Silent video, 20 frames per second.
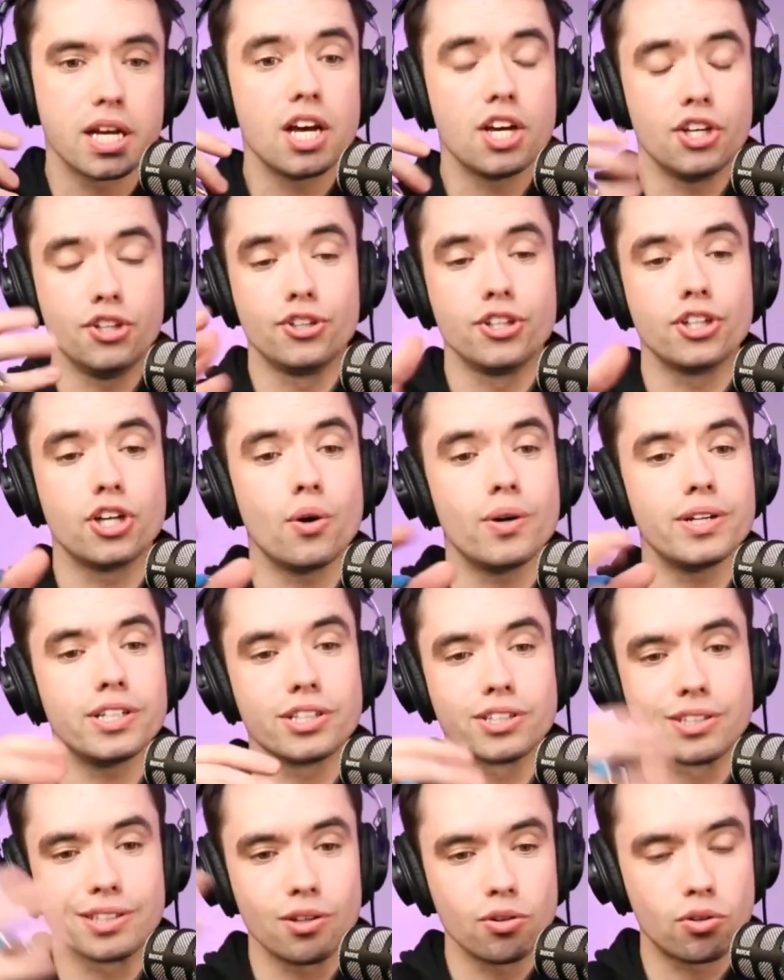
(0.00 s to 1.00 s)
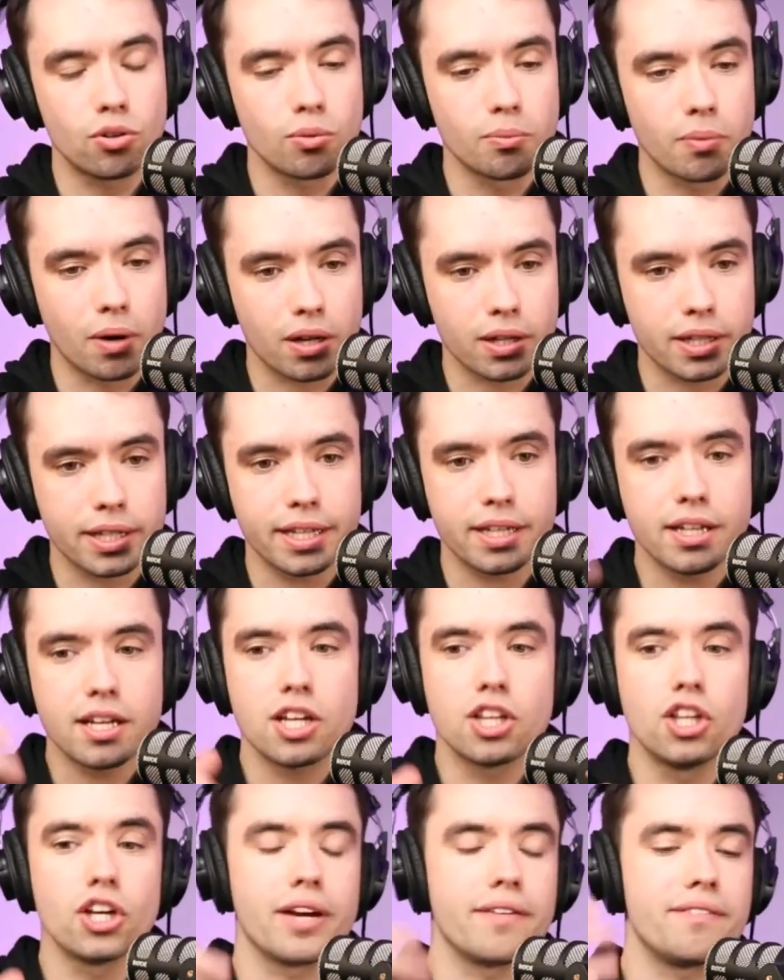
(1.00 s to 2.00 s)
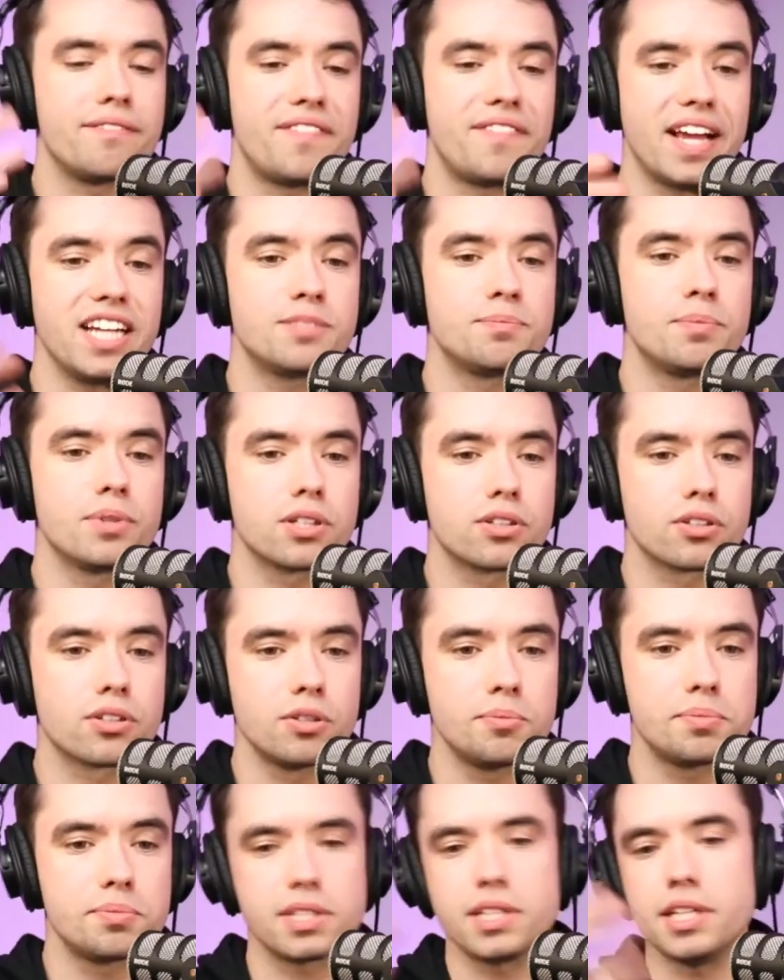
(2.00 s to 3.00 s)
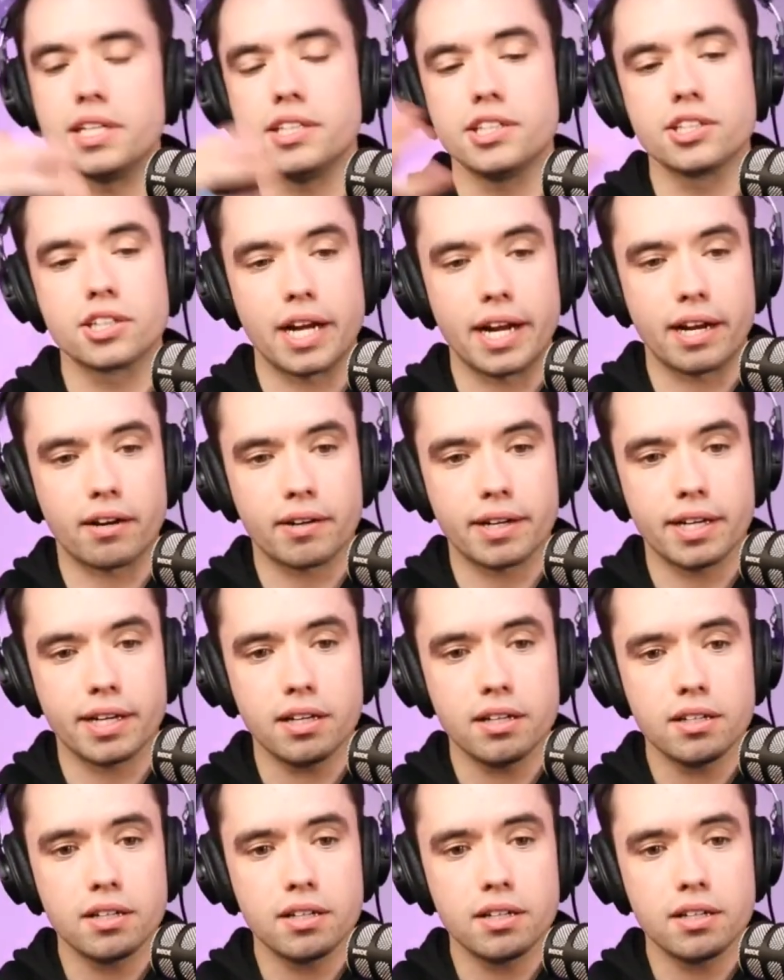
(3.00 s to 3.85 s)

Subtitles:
You can go into your local market, look at Facebook groups in your area,